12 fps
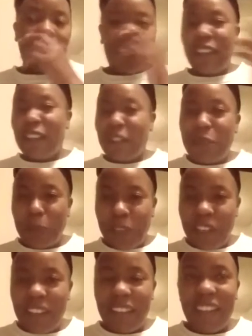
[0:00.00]
And it looks
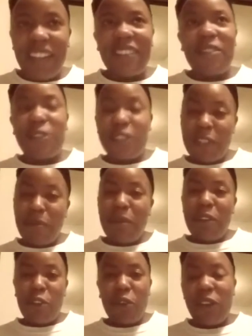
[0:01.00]
weird, and for some,
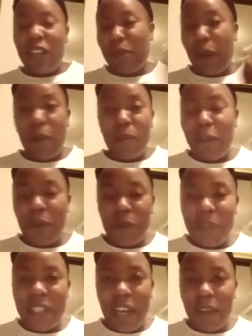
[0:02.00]
you're already probably
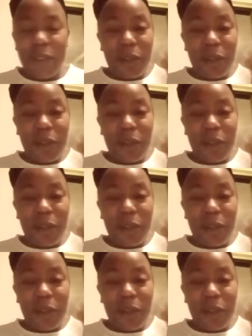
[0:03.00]
grossed out.